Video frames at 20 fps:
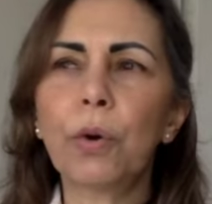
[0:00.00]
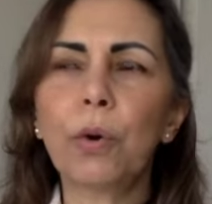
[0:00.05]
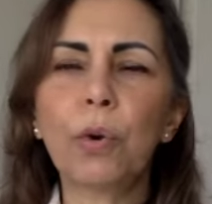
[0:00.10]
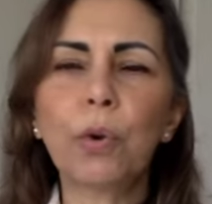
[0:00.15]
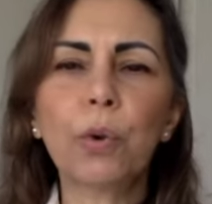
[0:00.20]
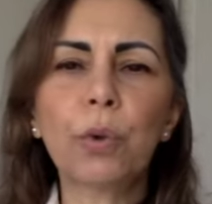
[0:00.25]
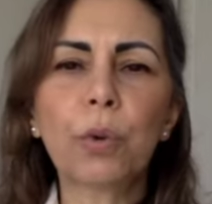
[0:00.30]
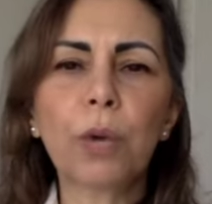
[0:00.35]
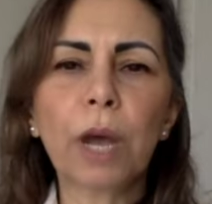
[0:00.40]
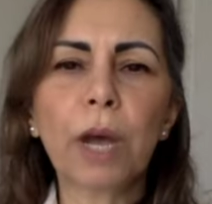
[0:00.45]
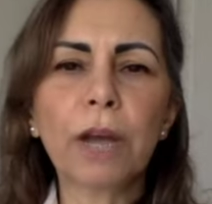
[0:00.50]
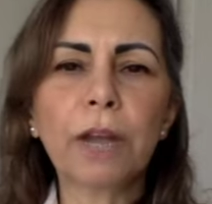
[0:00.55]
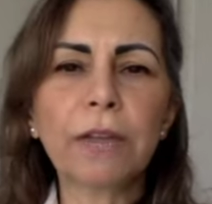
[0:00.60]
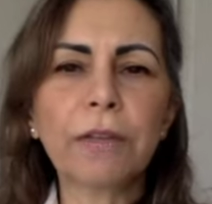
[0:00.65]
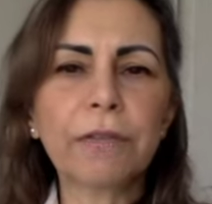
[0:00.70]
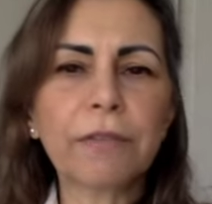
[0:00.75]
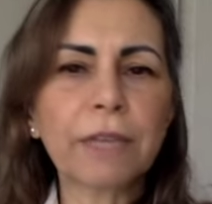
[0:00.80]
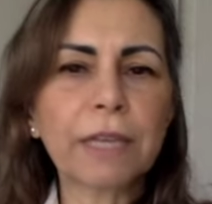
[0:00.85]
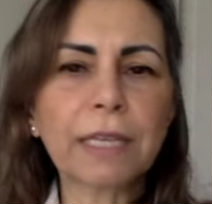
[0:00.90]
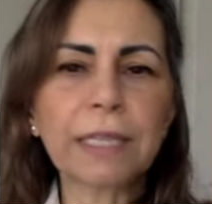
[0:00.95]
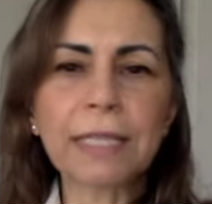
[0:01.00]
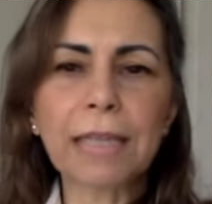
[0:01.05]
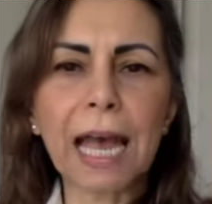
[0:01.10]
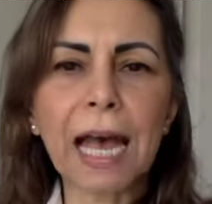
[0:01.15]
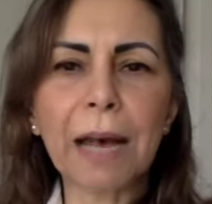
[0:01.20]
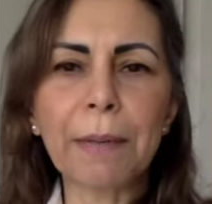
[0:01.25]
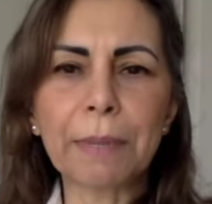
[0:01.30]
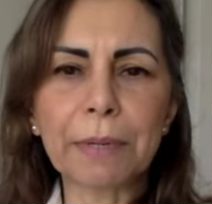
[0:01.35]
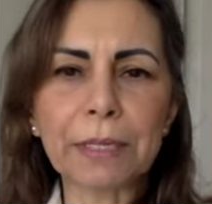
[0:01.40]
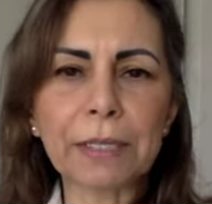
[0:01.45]
all kind of things that
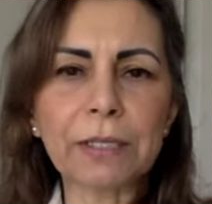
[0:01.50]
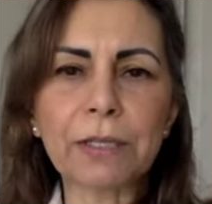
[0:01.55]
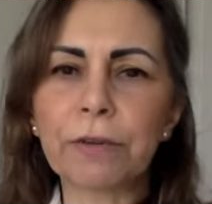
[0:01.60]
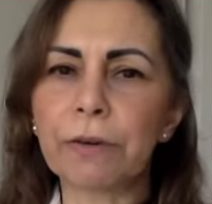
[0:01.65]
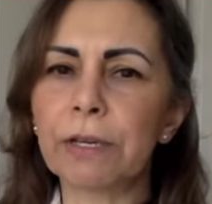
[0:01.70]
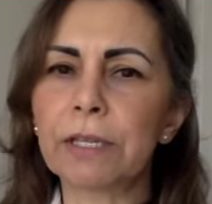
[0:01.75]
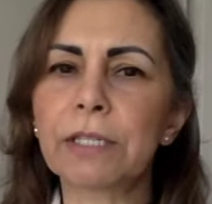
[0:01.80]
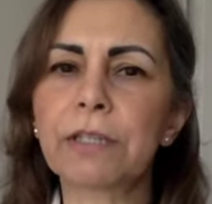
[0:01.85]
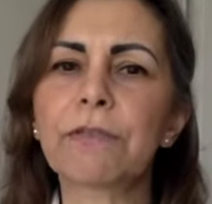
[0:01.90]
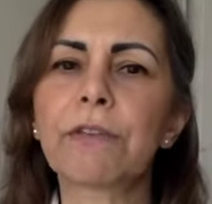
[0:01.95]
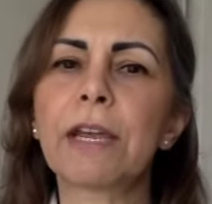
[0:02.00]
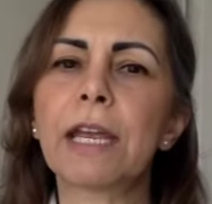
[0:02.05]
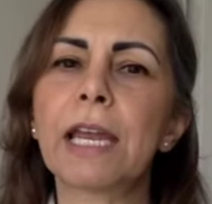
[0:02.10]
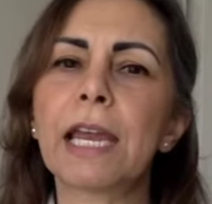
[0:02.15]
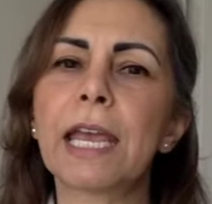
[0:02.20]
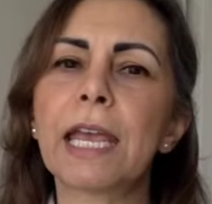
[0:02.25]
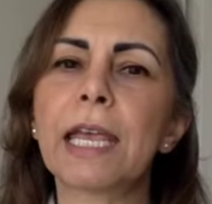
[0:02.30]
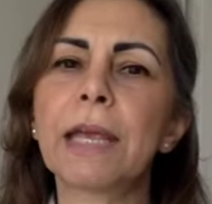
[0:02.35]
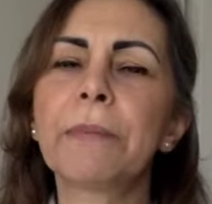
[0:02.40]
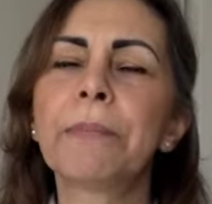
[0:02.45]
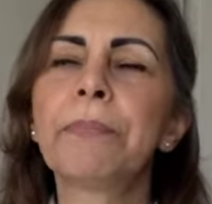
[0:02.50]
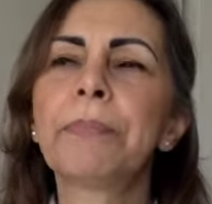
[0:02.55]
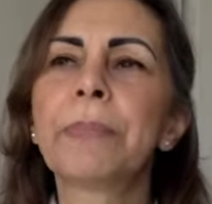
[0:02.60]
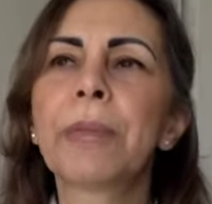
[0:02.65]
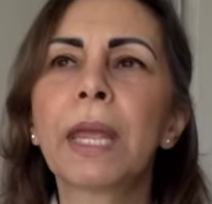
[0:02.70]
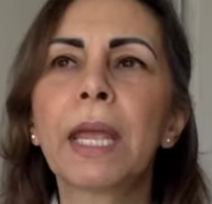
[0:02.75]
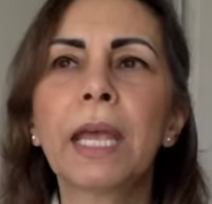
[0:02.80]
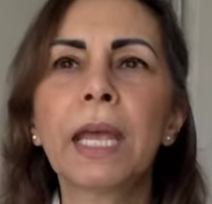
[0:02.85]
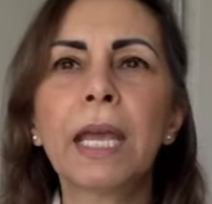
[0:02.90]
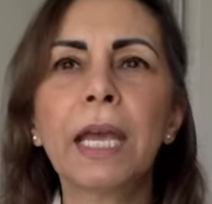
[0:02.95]
happen to us really.
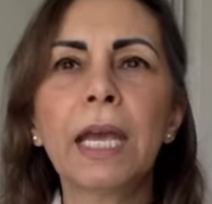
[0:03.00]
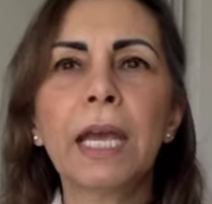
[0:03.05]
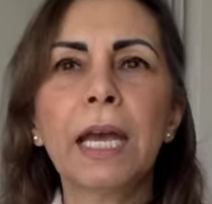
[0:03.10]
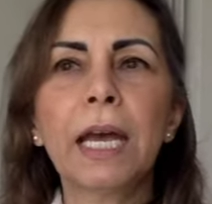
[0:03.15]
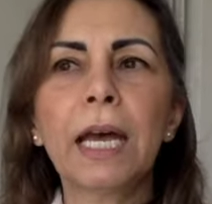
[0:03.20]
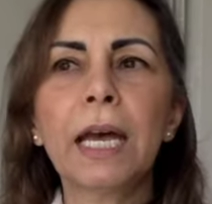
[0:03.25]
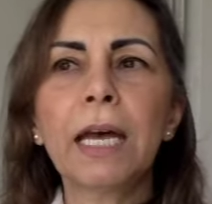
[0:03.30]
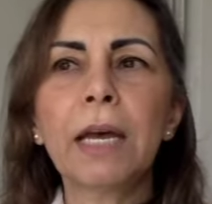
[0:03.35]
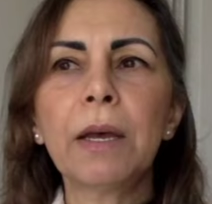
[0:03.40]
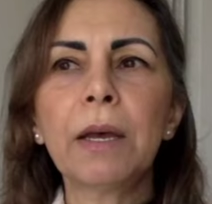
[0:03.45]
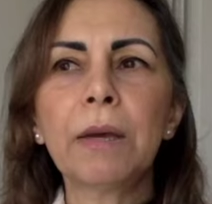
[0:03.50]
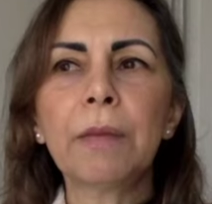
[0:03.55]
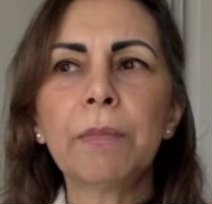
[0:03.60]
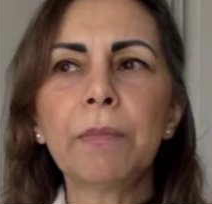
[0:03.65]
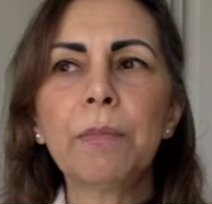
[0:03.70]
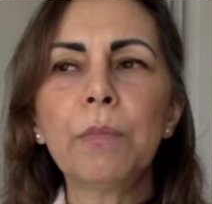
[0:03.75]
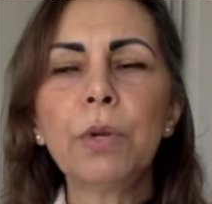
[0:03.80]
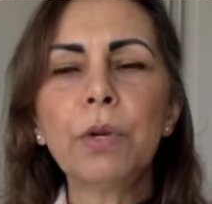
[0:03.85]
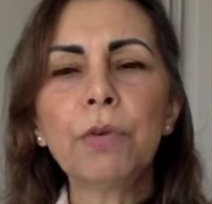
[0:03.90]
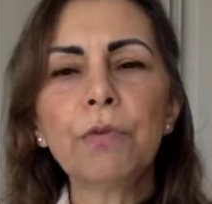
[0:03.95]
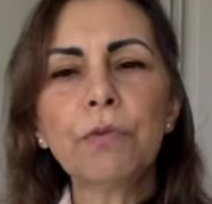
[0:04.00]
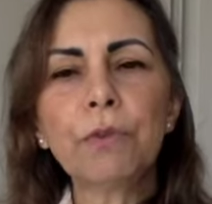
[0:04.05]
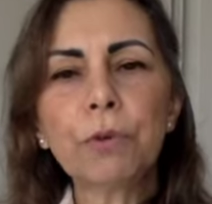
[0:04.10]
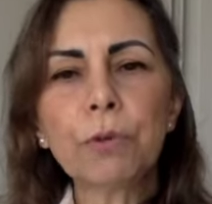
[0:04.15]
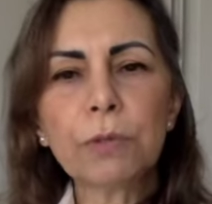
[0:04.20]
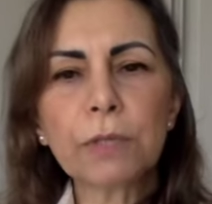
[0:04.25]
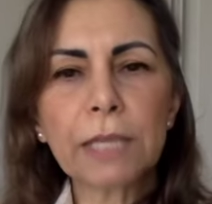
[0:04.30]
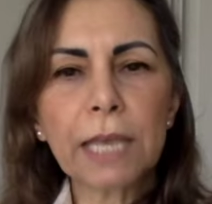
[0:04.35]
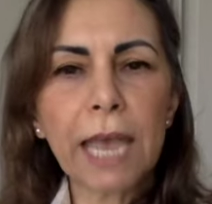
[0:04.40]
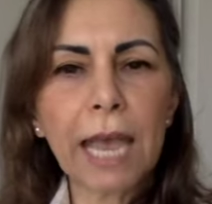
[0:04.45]
Moon
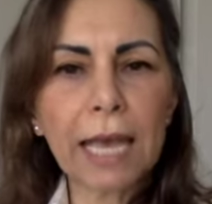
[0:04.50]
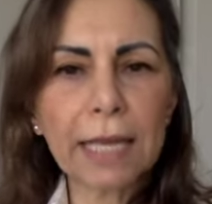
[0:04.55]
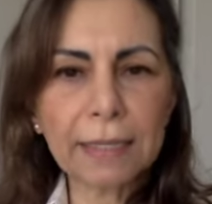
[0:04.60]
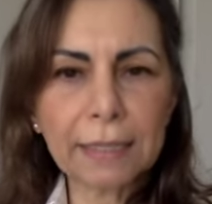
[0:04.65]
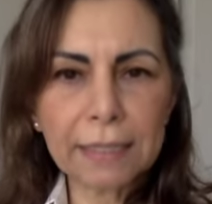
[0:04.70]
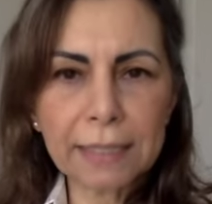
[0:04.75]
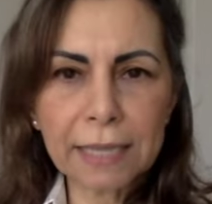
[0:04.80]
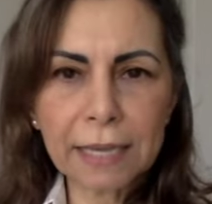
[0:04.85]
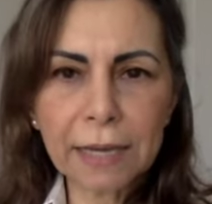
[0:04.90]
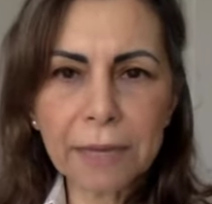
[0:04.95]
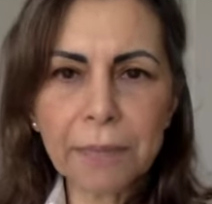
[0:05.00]
rules Cancer.